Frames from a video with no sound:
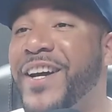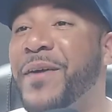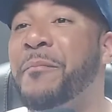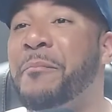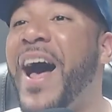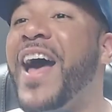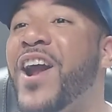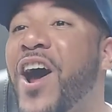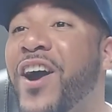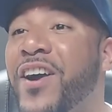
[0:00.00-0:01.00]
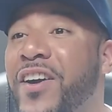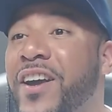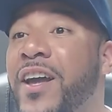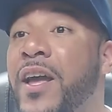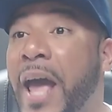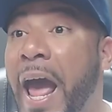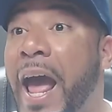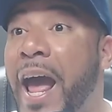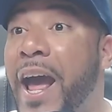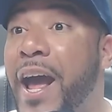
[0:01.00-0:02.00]
man's? Mine are, do you see
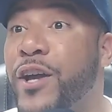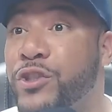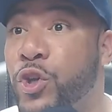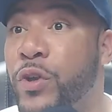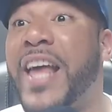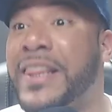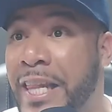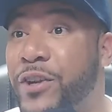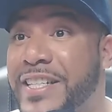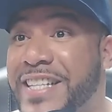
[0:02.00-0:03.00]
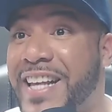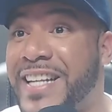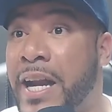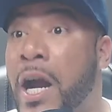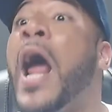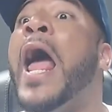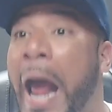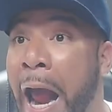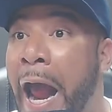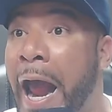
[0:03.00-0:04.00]
that man's? It literally says on there,
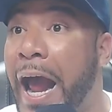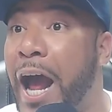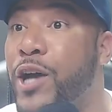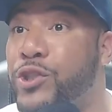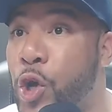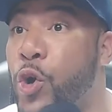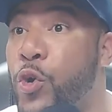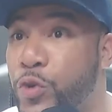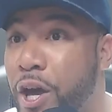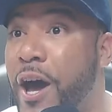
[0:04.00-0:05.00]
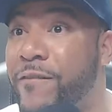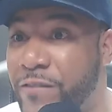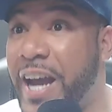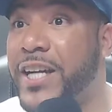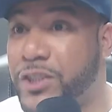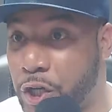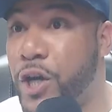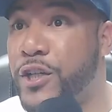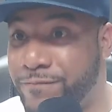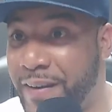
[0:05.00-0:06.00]
hail to the
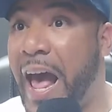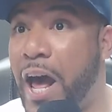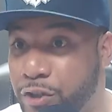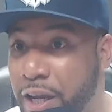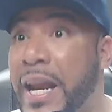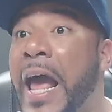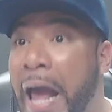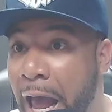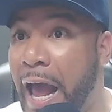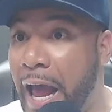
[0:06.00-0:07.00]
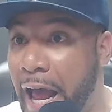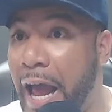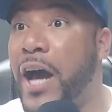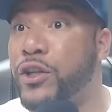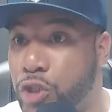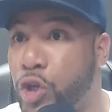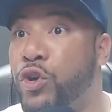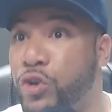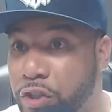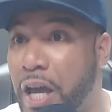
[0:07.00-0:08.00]
victors, valiant, hail
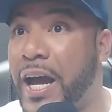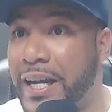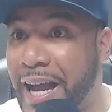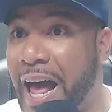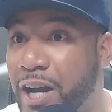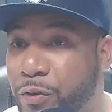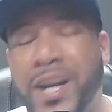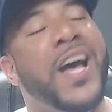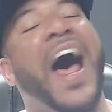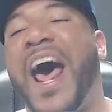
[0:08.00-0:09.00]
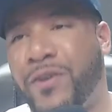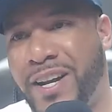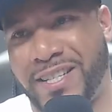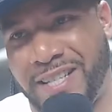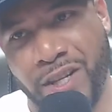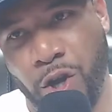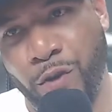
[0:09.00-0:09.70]
to the concrete. I don't need to sing the whole